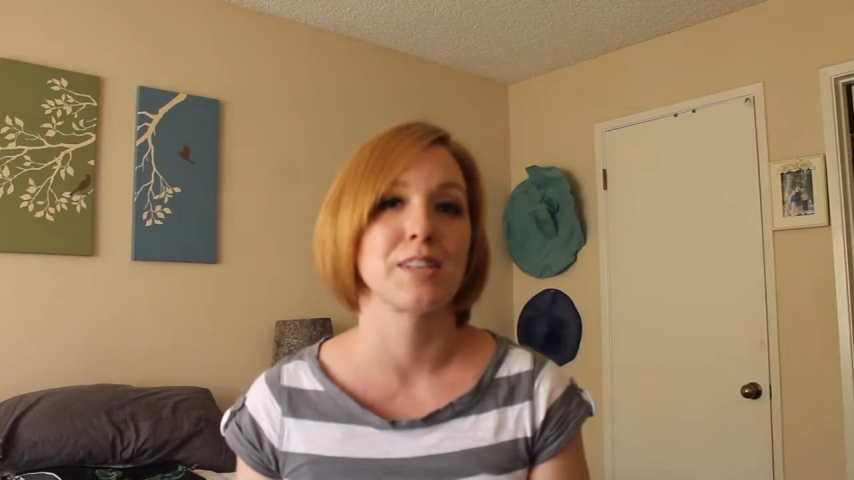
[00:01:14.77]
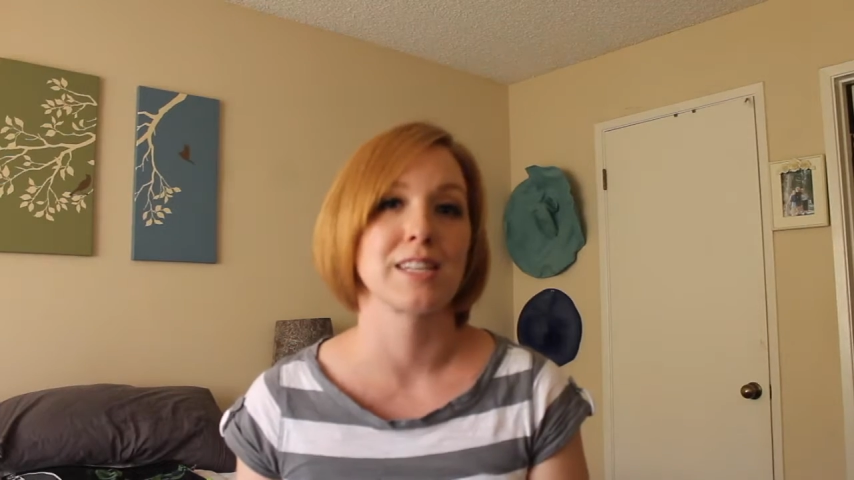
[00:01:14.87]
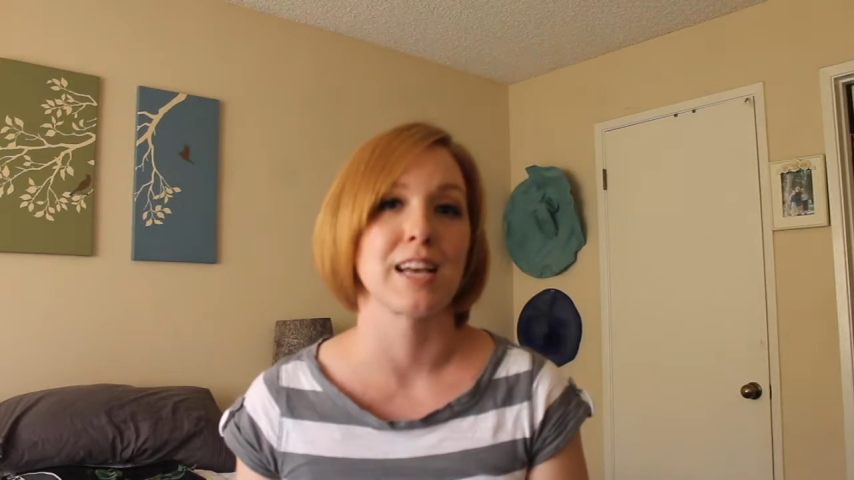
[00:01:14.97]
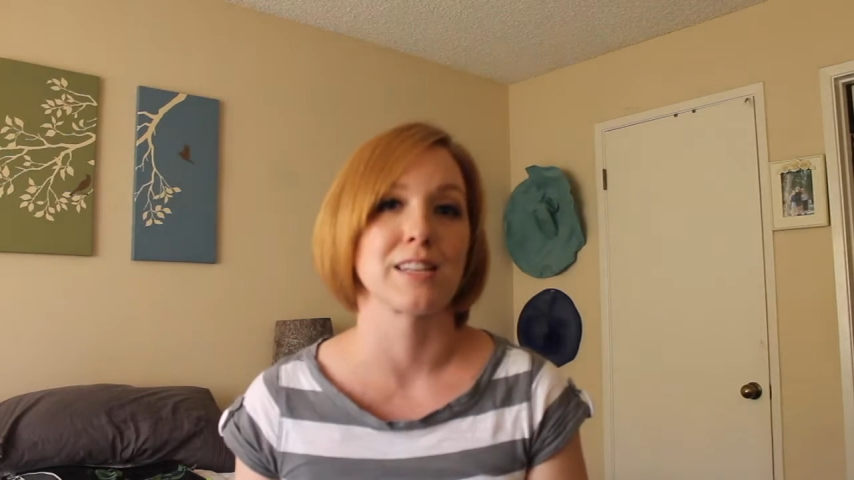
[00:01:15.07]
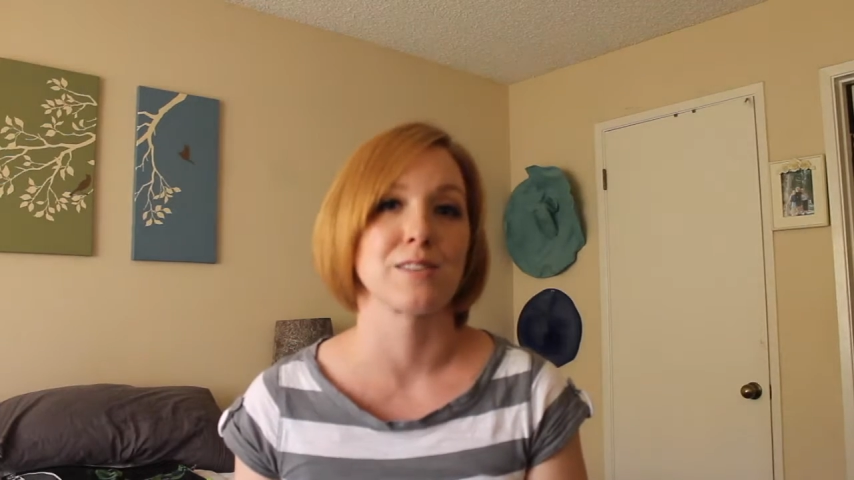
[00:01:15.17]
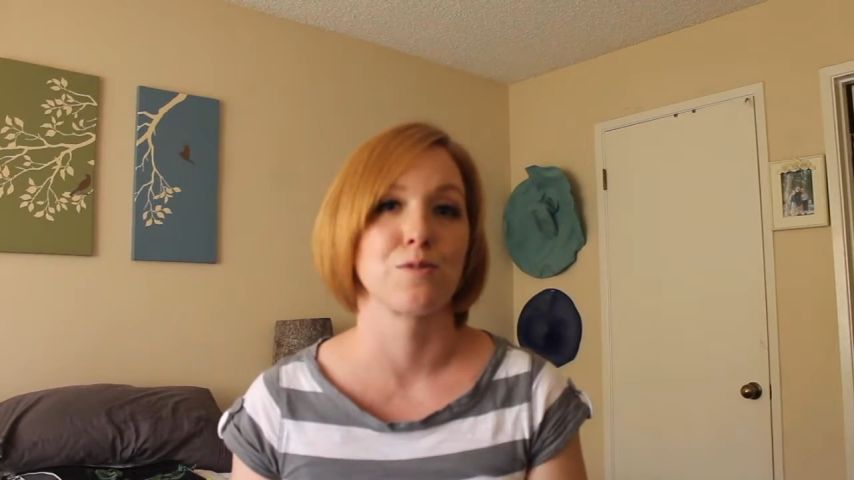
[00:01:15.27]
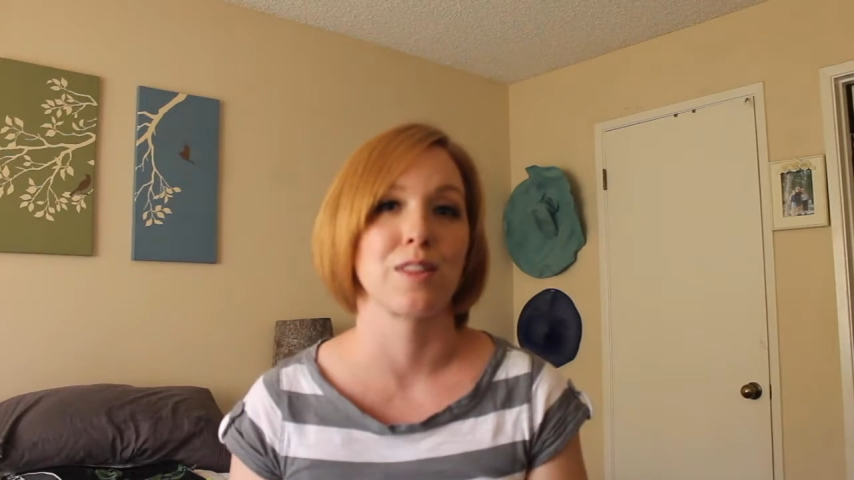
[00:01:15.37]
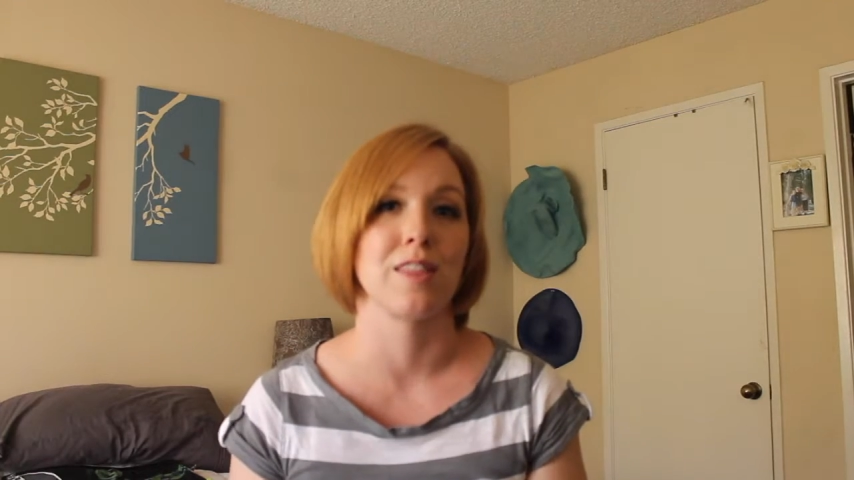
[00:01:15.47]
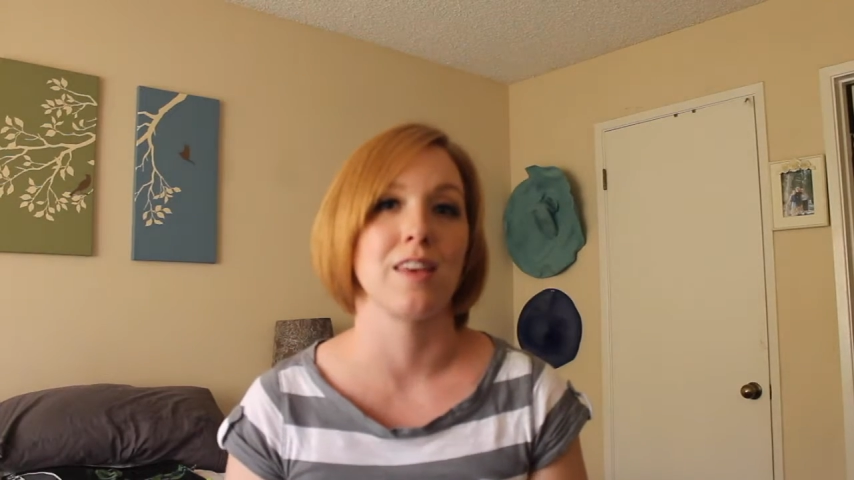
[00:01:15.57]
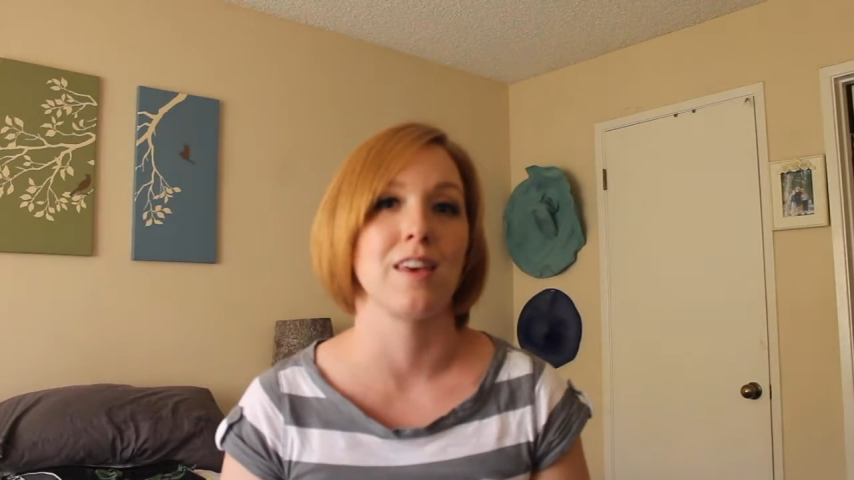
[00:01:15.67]
success
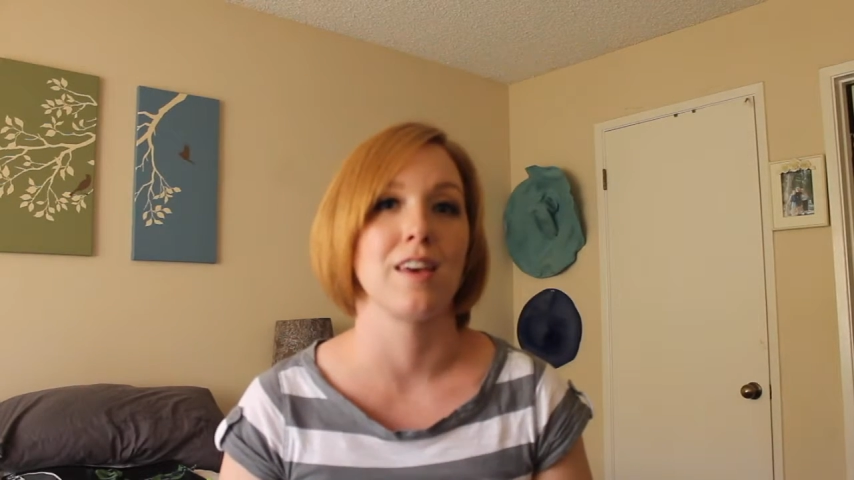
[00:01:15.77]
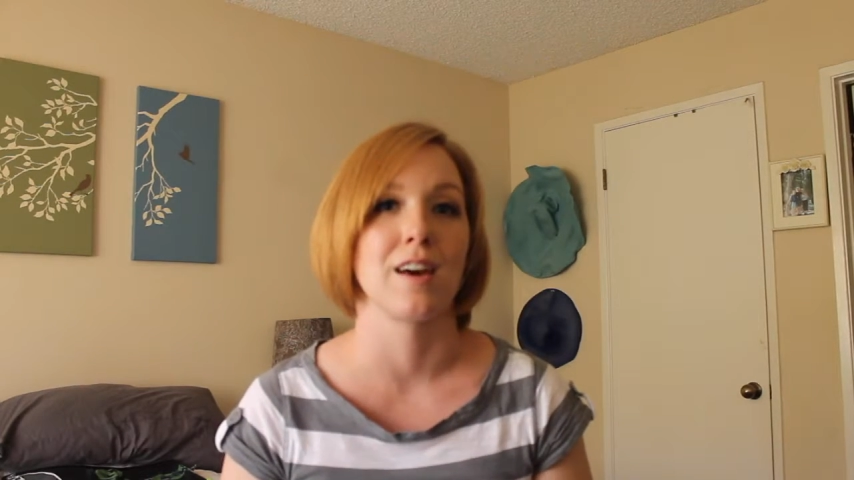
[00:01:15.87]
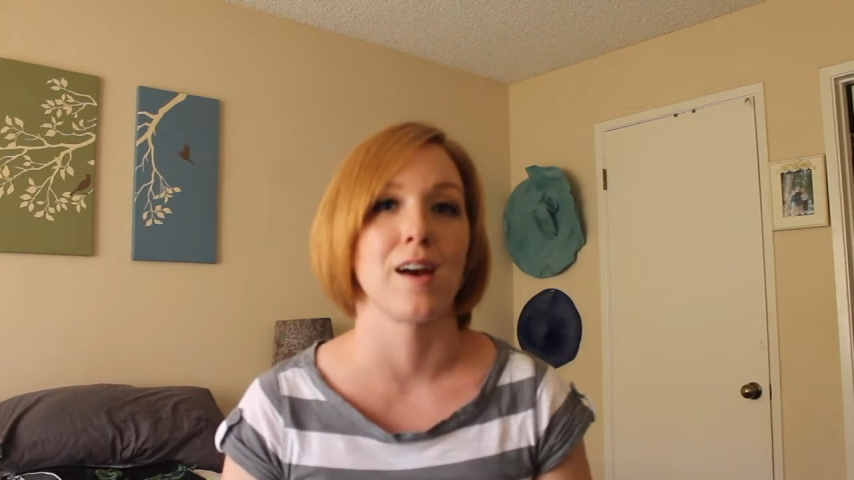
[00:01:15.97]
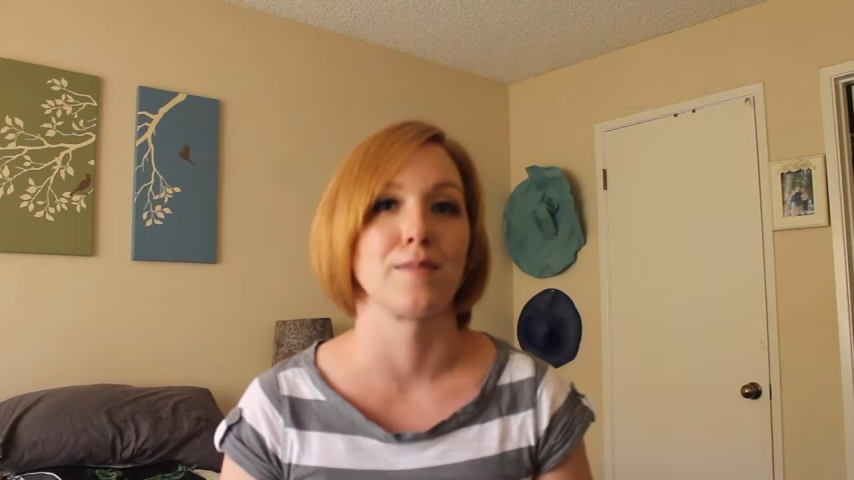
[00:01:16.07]
with the